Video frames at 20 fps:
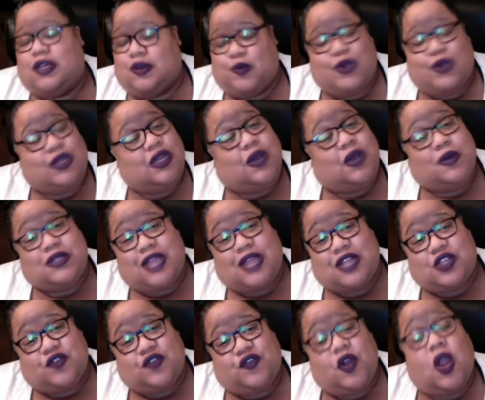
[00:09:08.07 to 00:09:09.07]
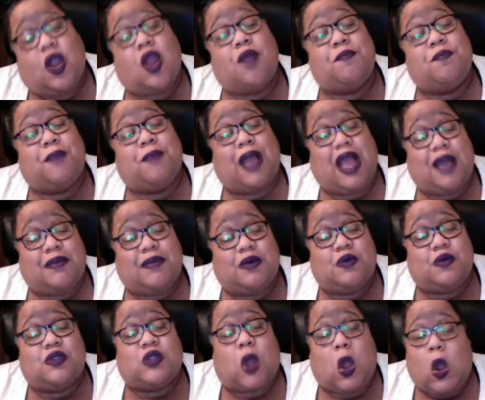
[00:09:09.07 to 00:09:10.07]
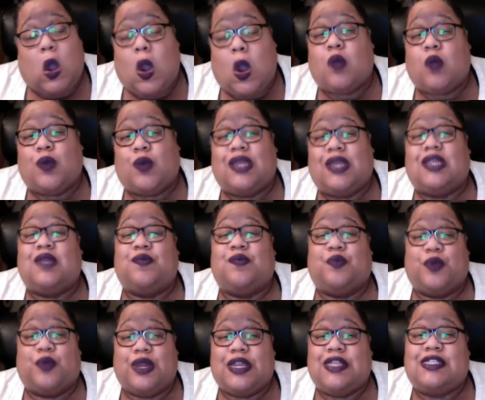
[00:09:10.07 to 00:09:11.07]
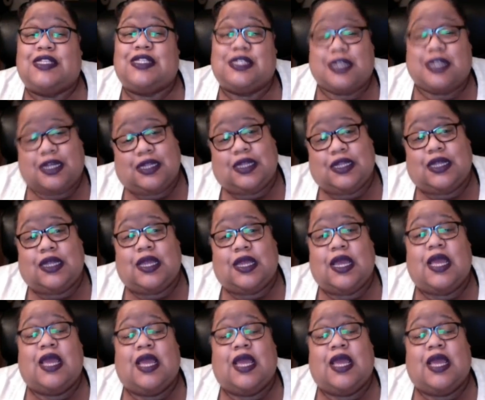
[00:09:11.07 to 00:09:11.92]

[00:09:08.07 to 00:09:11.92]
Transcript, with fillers: We know it's not your fault. Her mama was already pretty sickly